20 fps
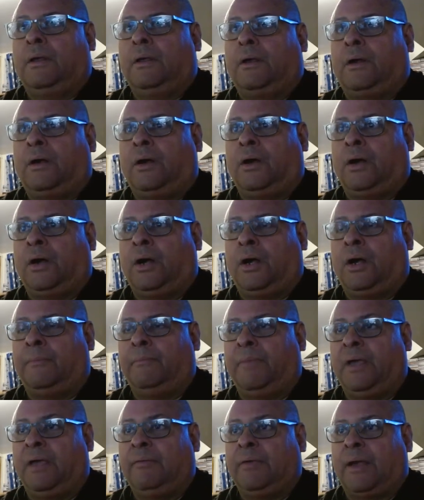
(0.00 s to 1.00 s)

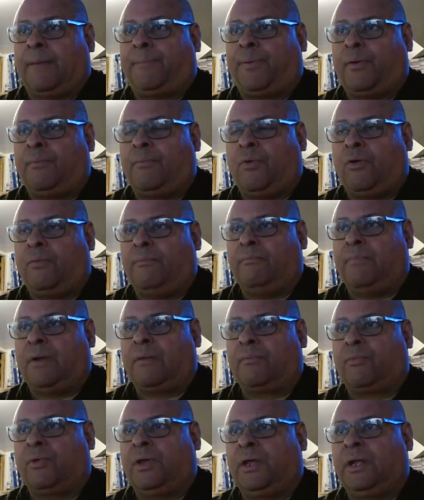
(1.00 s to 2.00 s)
Maybe I'll put more
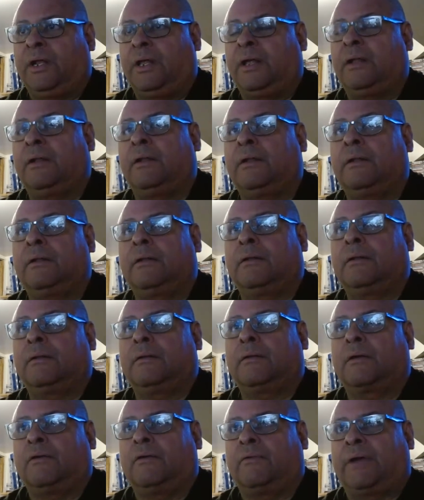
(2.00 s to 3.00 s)
memory in it.
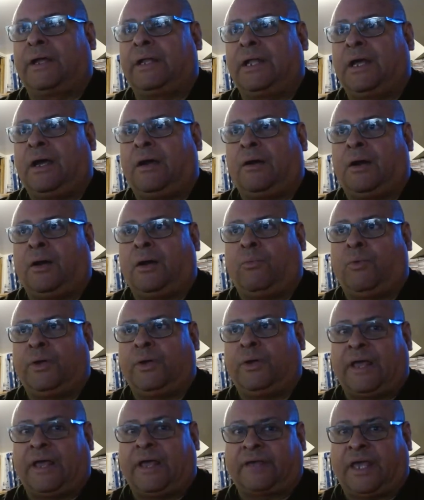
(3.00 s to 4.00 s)
But right now, one
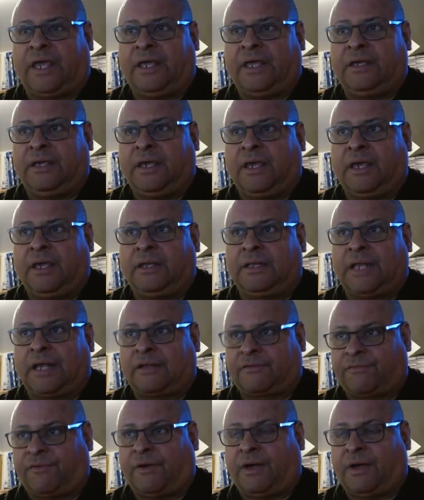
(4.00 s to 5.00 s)
has 8 gig.
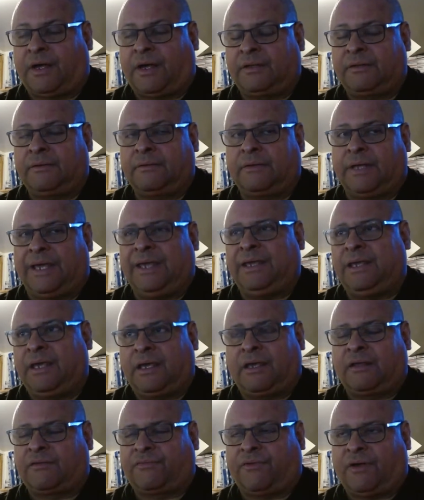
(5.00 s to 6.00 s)
That's fine. 8
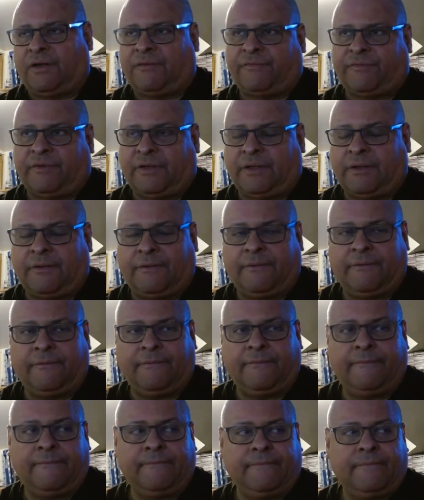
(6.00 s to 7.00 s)
gig is fine for that.
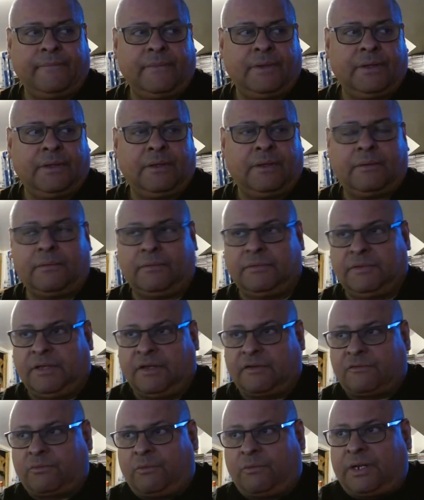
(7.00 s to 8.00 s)

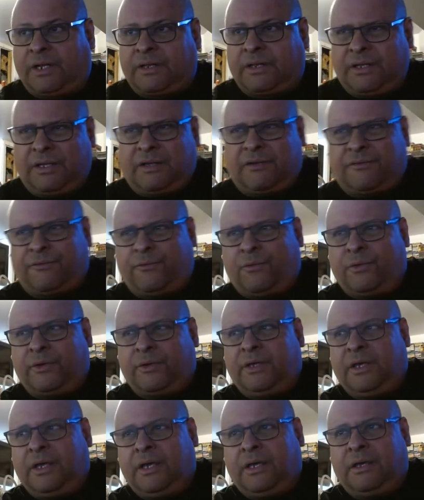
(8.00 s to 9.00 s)
This one I think is 4
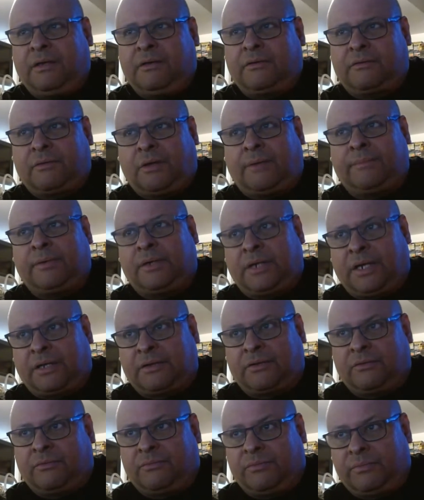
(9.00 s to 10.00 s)
gig, so I'm gonna have
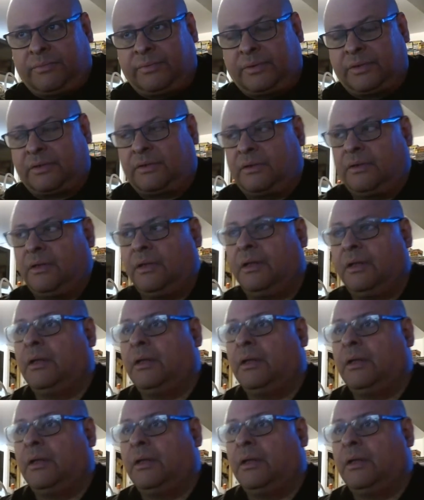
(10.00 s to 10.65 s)
to bring it.